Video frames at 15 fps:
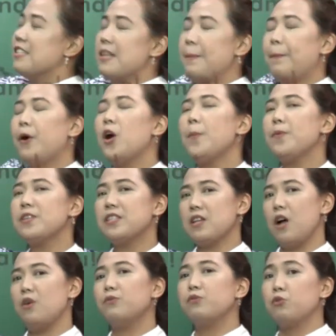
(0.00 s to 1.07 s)
the purpose
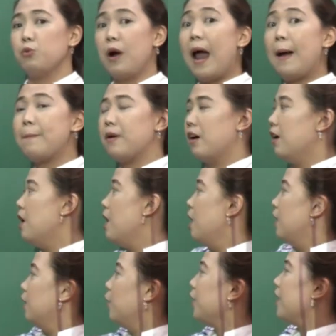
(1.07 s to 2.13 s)
of grammar.
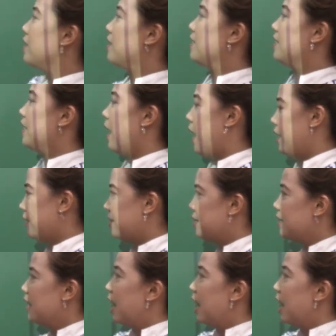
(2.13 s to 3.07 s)
Look at this, guys.